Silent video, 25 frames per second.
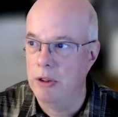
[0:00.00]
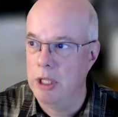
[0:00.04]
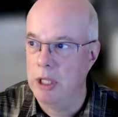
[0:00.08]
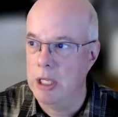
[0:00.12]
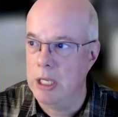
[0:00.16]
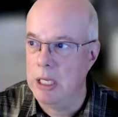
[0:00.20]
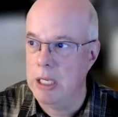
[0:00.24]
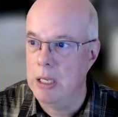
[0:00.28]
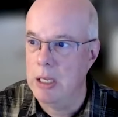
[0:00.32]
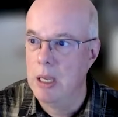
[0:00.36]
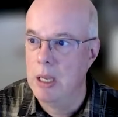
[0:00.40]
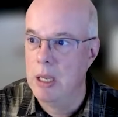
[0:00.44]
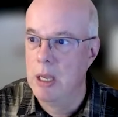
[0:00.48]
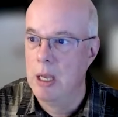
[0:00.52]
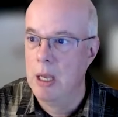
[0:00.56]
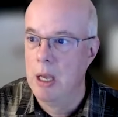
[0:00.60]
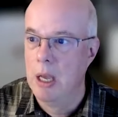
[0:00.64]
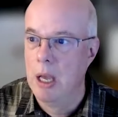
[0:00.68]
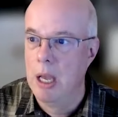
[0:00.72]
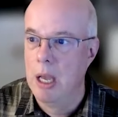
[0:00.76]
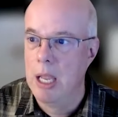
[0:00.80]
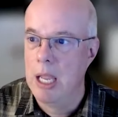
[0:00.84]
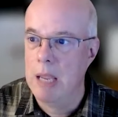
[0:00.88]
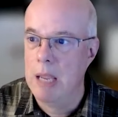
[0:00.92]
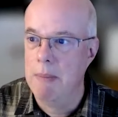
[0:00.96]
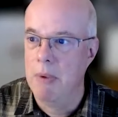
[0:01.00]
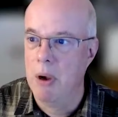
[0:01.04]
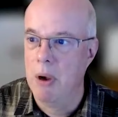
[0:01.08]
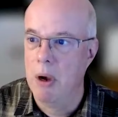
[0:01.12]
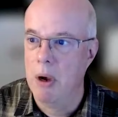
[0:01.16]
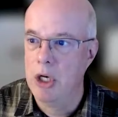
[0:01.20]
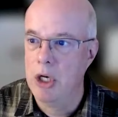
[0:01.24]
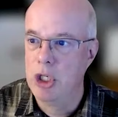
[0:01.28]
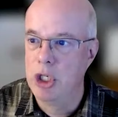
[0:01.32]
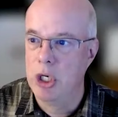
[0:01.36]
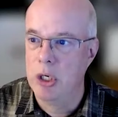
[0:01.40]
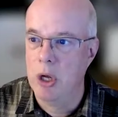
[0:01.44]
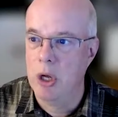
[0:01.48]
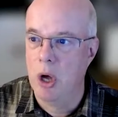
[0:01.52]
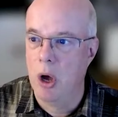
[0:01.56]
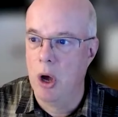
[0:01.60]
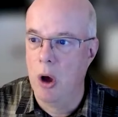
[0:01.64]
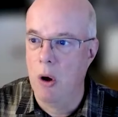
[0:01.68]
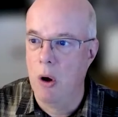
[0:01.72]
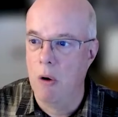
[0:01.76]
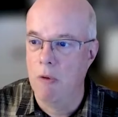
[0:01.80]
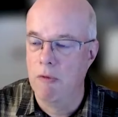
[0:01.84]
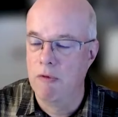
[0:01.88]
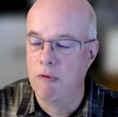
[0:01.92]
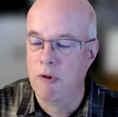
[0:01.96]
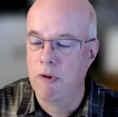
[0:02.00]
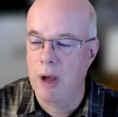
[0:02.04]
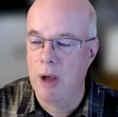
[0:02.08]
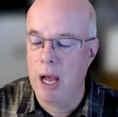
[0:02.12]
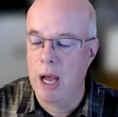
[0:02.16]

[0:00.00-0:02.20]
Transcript: the immersion of